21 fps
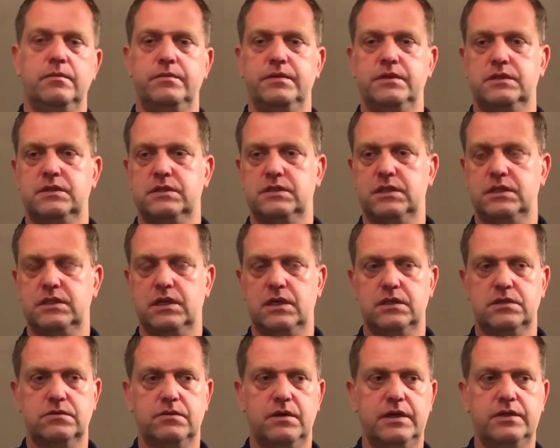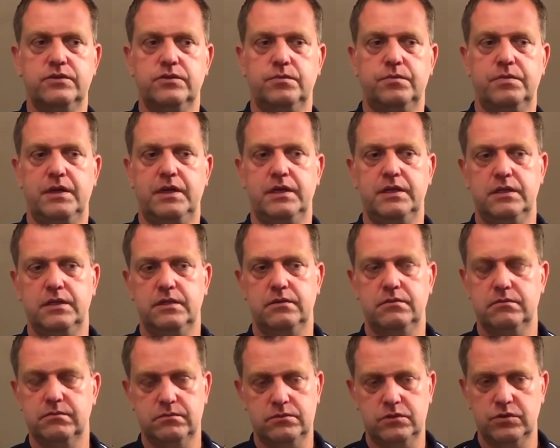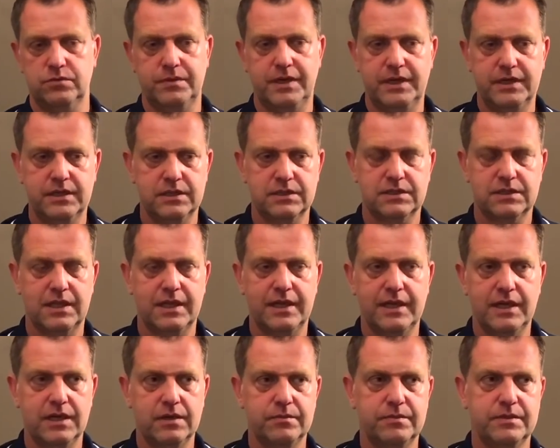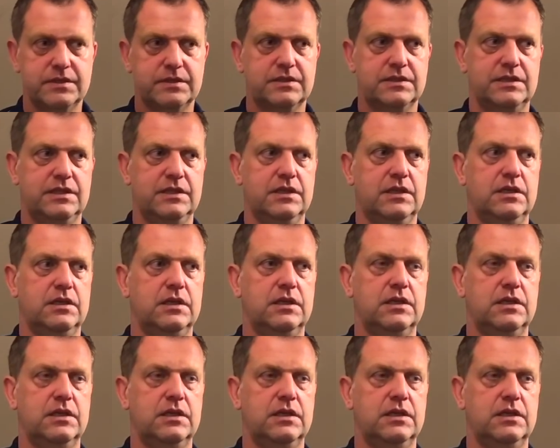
a bit thicker, try to make this layer a bit thinner,